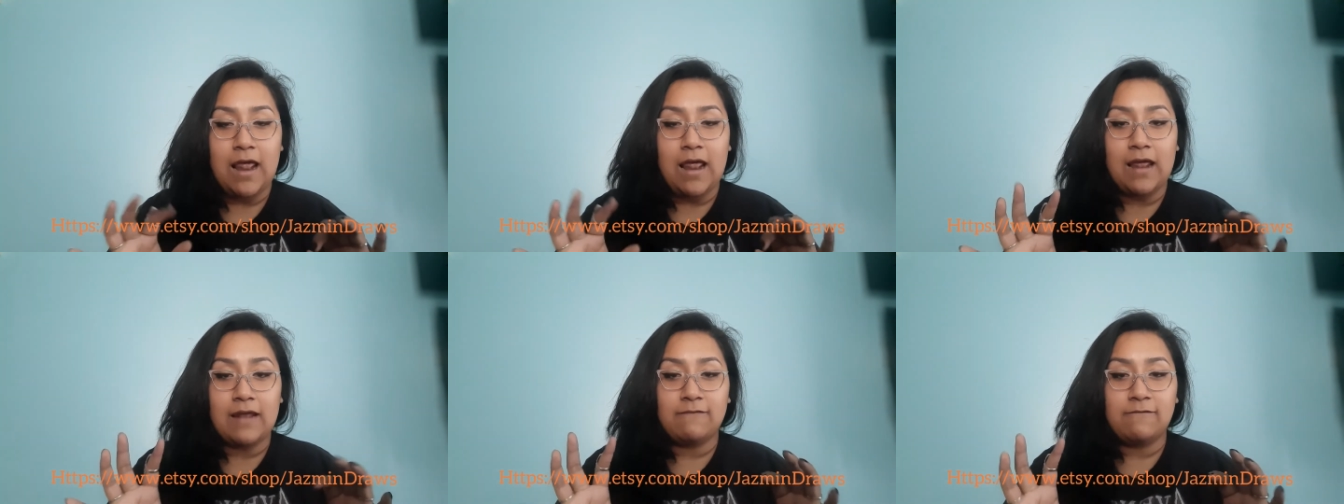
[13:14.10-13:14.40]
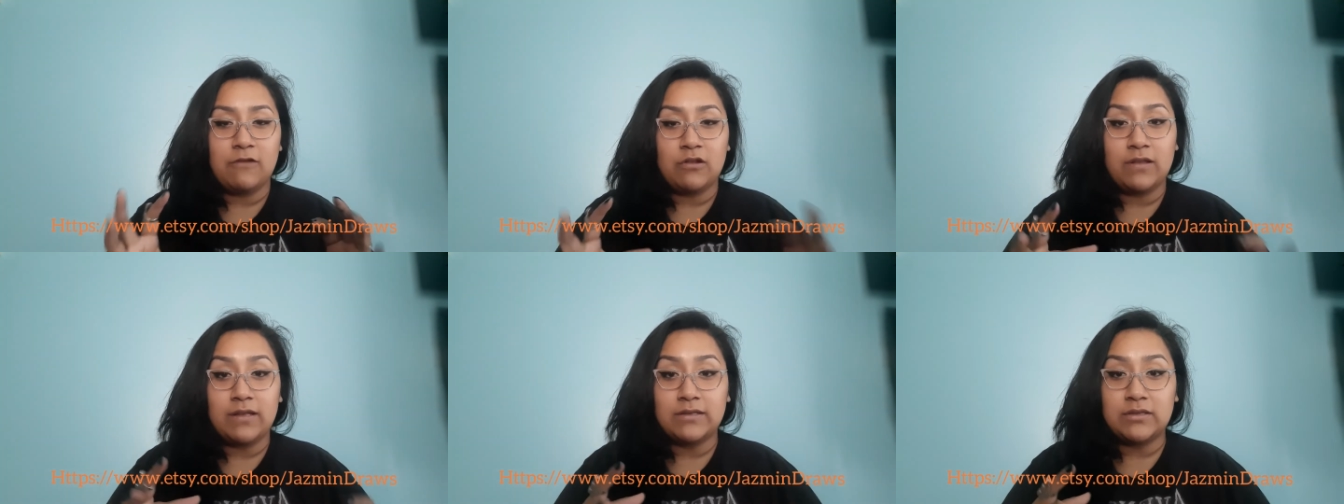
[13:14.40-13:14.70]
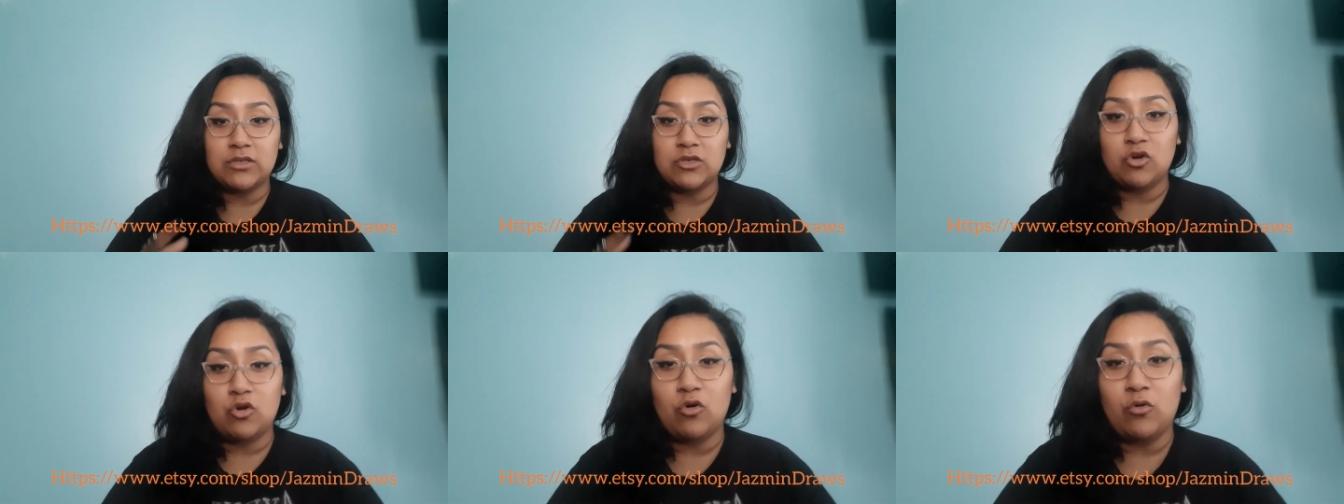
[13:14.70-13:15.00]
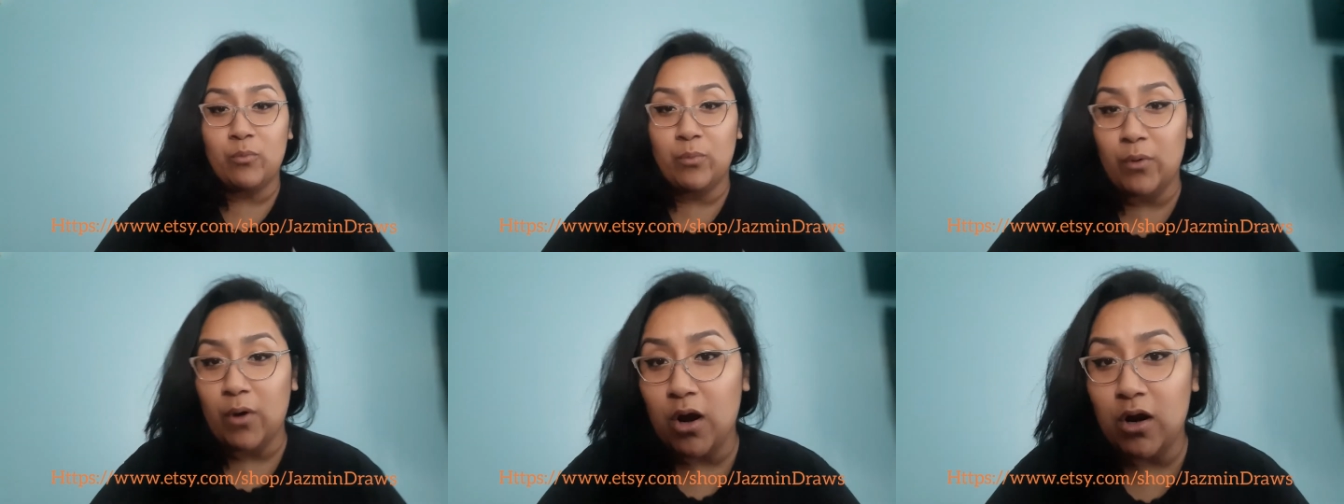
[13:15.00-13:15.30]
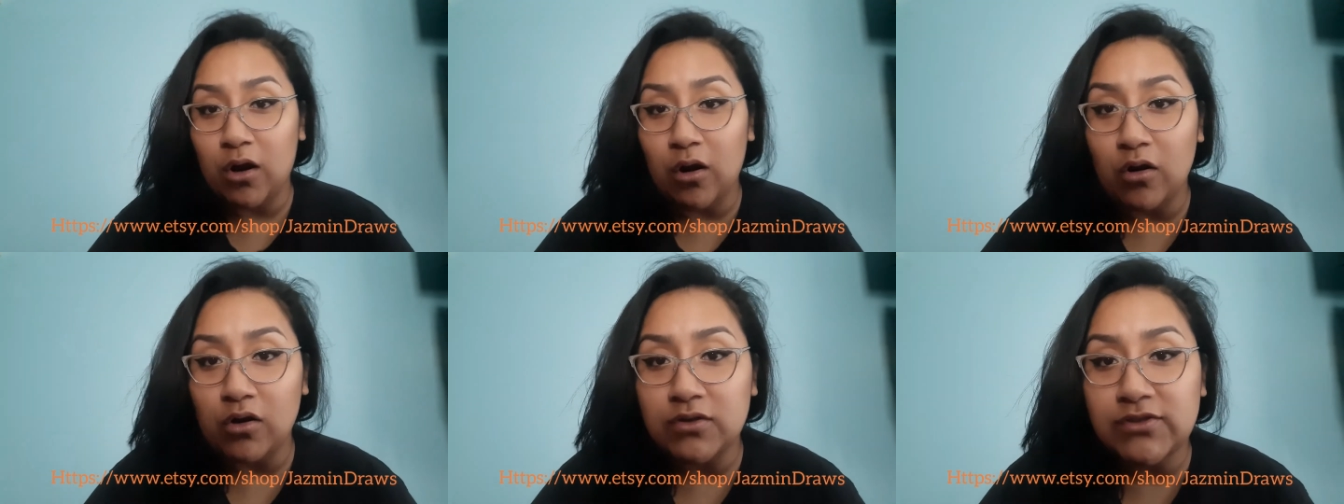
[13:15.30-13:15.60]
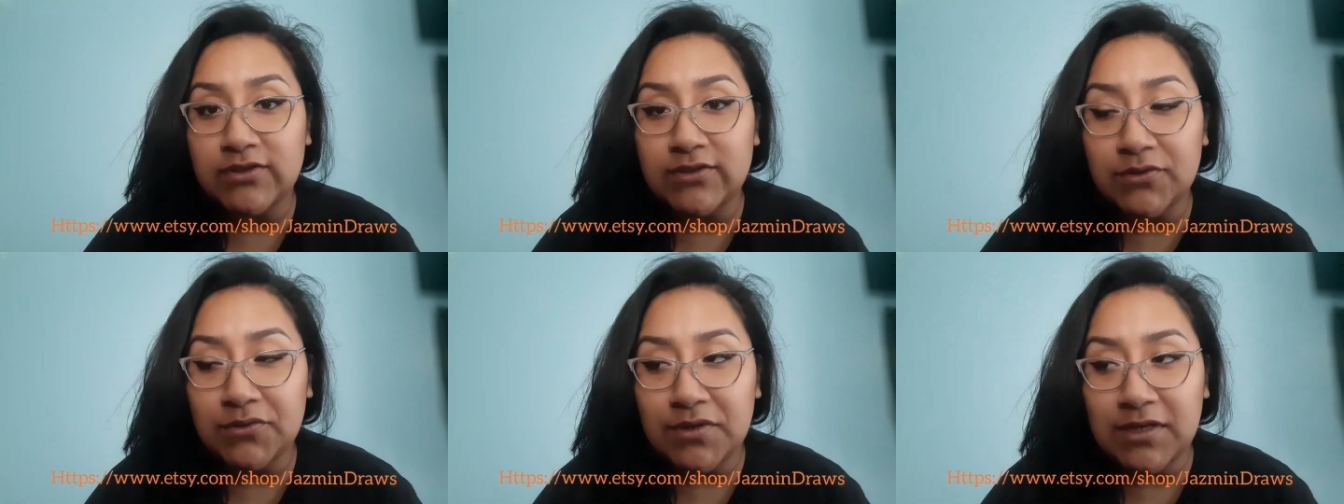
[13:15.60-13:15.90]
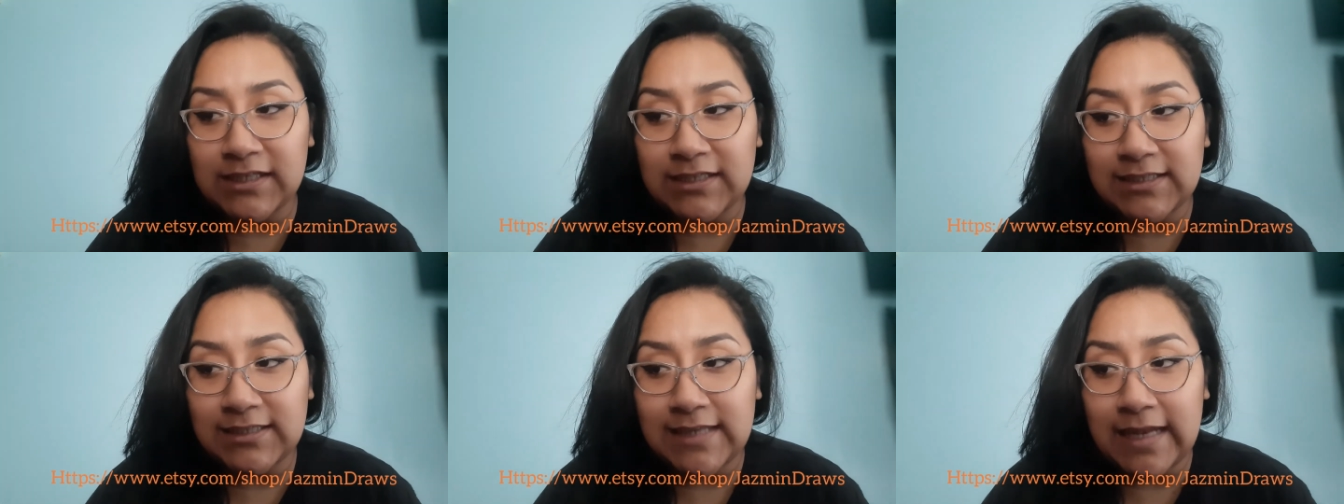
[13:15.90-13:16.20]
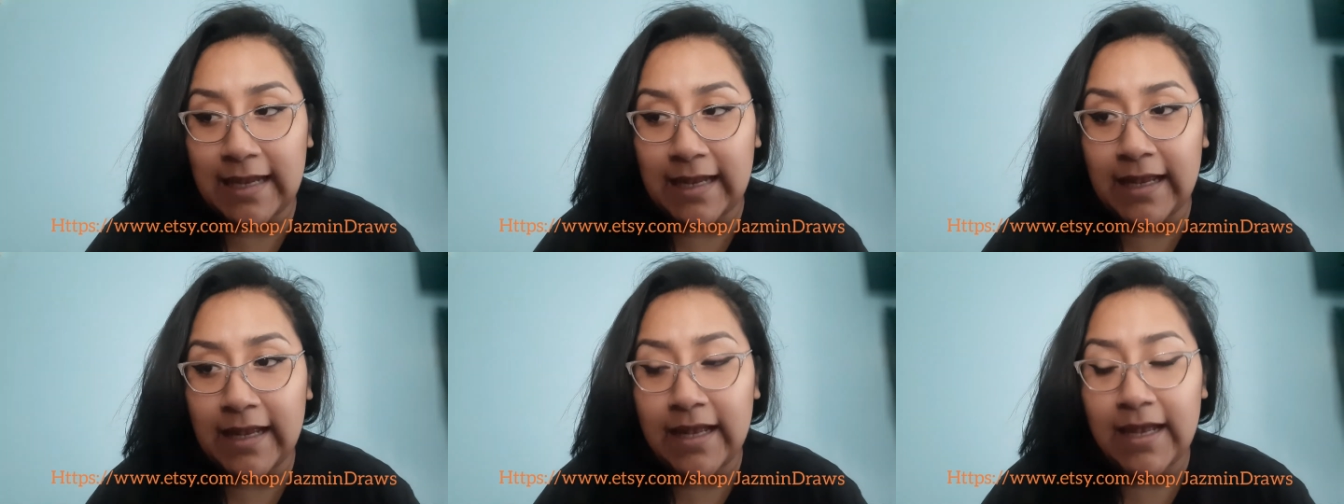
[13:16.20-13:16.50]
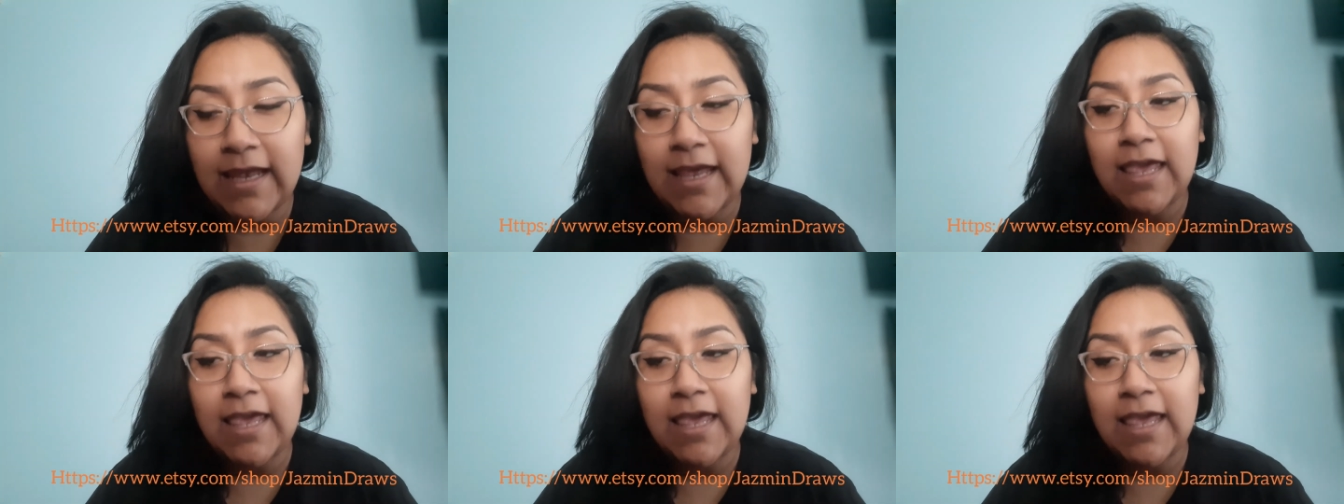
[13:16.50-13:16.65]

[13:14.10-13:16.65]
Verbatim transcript: I feel like the cool part also is that